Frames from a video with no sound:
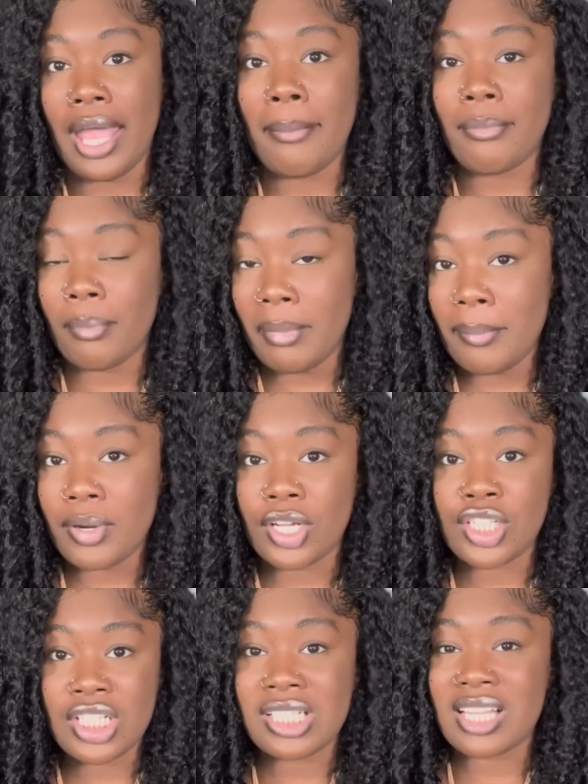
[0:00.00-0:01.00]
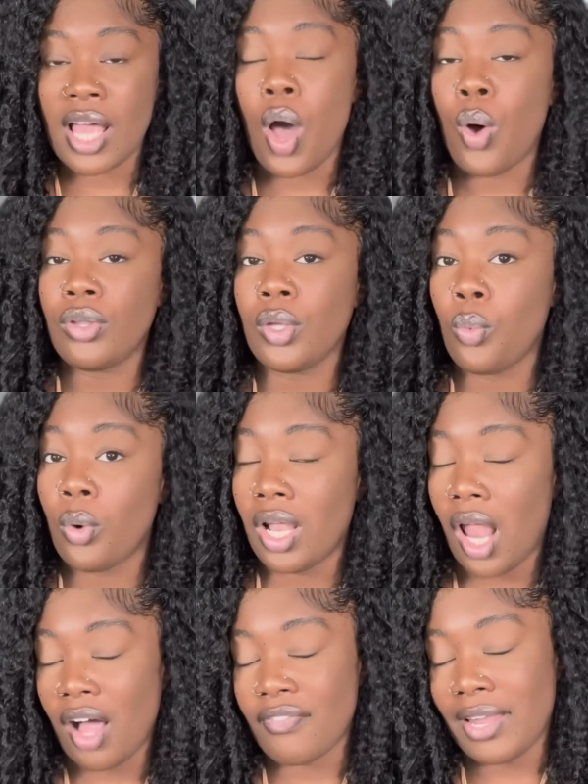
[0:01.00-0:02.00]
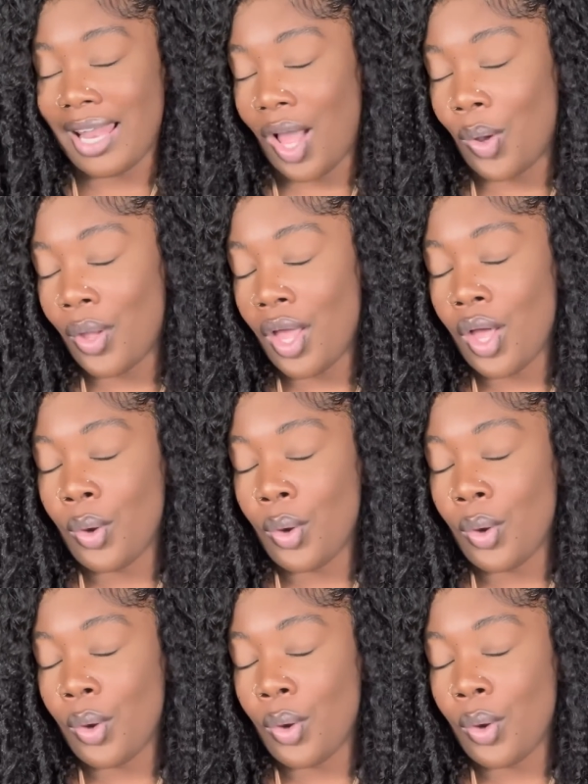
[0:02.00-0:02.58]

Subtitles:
And remember, she said only 1 lock fell out.